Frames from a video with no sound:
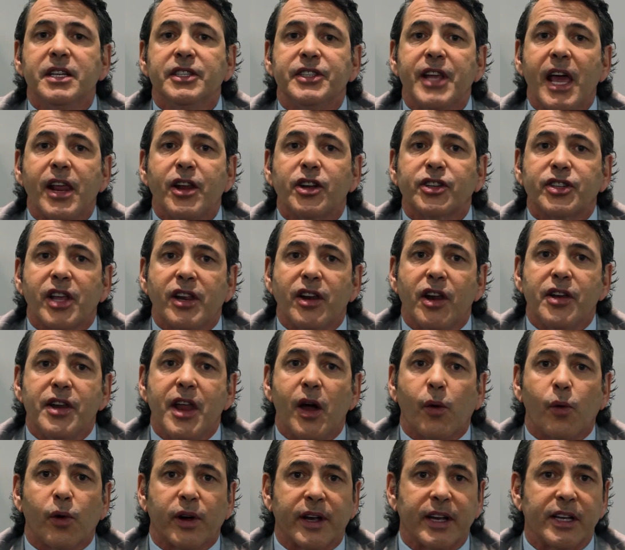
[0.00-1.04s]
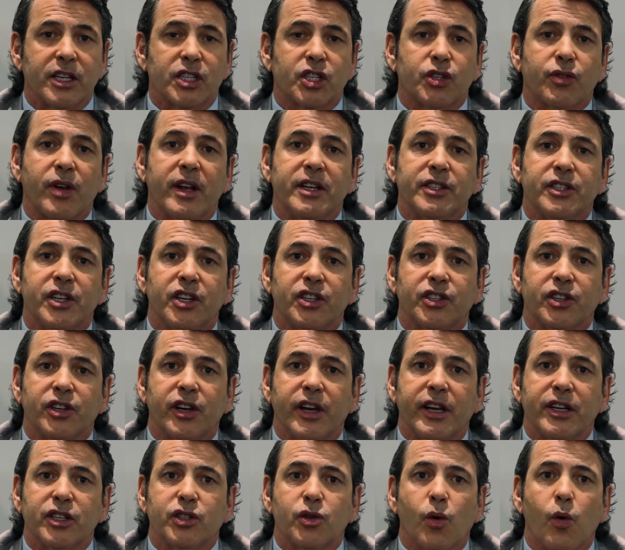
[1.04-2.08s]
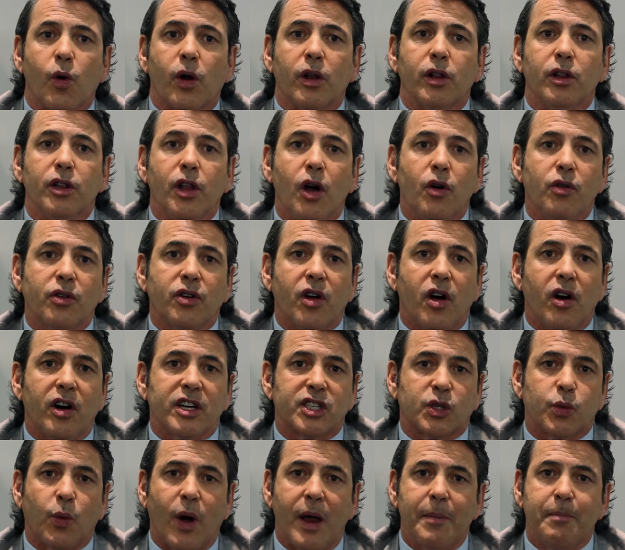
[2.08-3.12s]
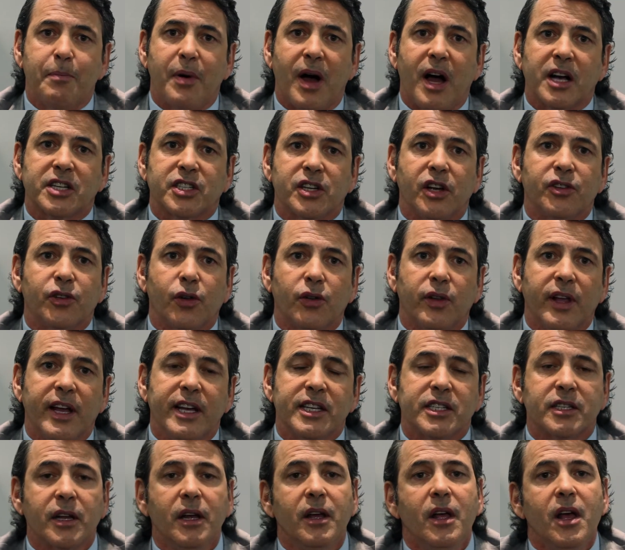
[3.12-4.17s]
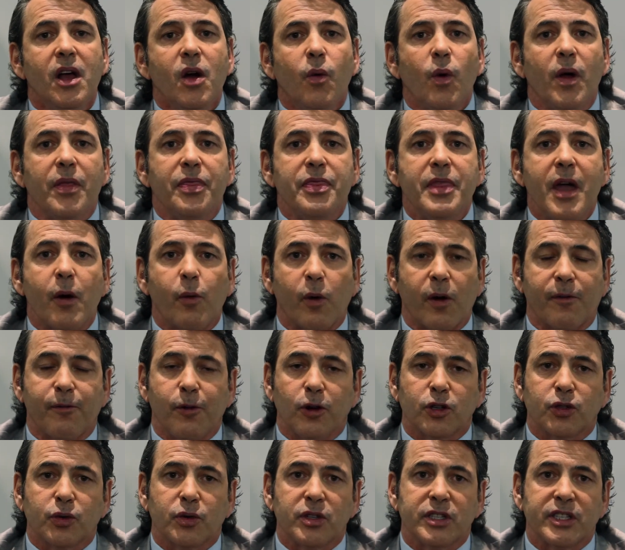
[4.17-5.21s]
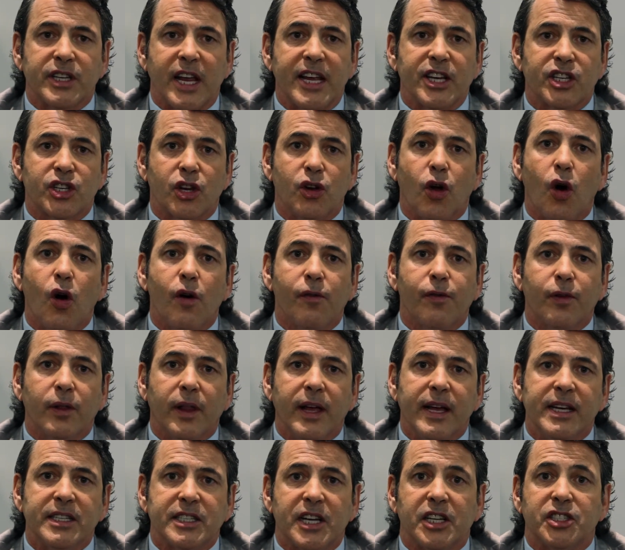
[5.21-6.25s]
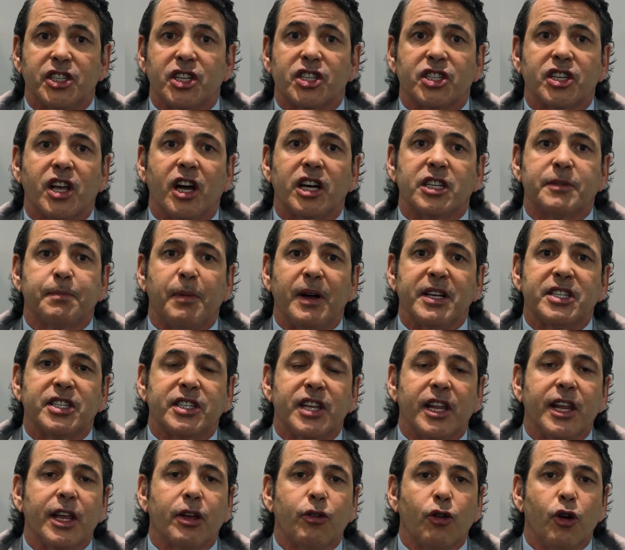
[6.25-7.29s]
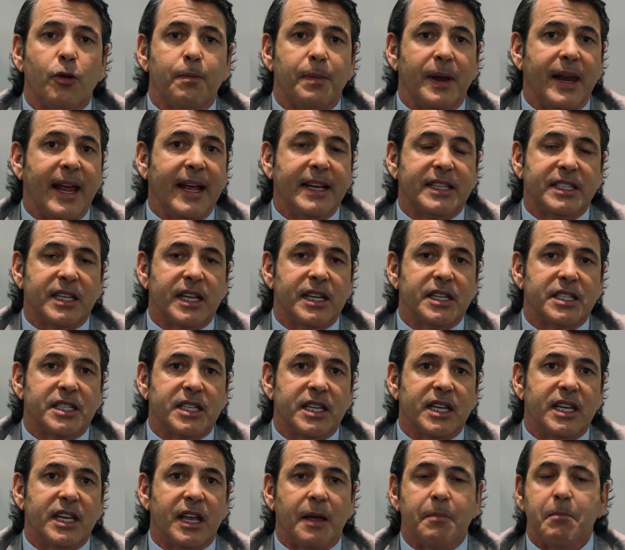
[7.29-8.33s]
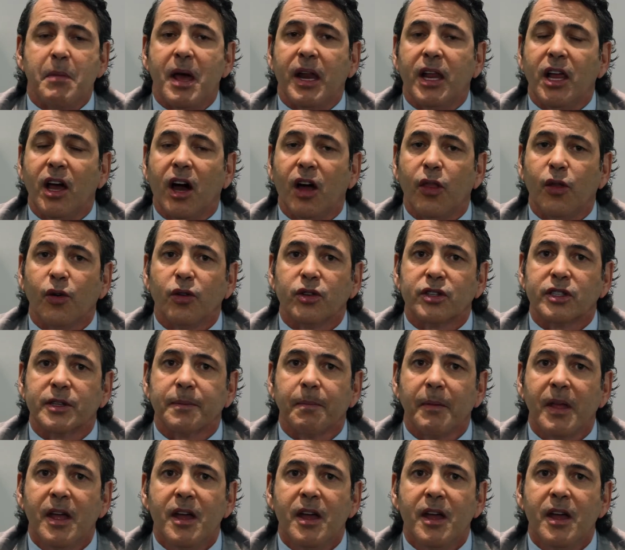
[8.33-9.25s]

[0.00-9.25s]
data center networking is transitioning toward low cost white box underlays with network virtualization overlays as discussed by Citigroup and AT&T and many others.